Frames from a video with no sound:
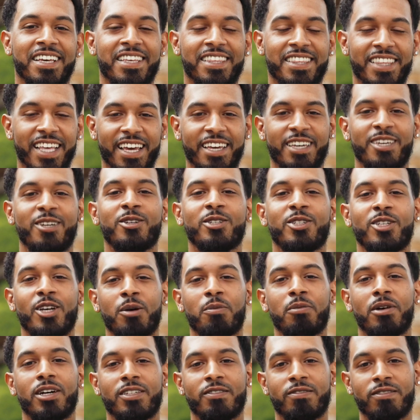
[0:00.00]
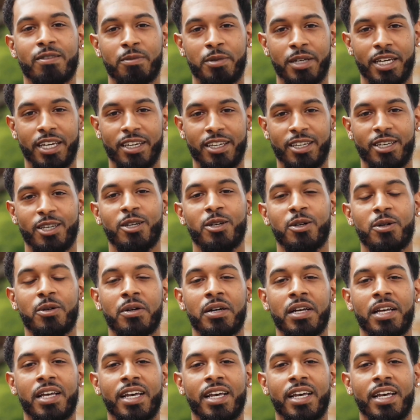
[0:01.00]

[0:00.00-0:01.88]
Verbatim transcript: thank you so much for being you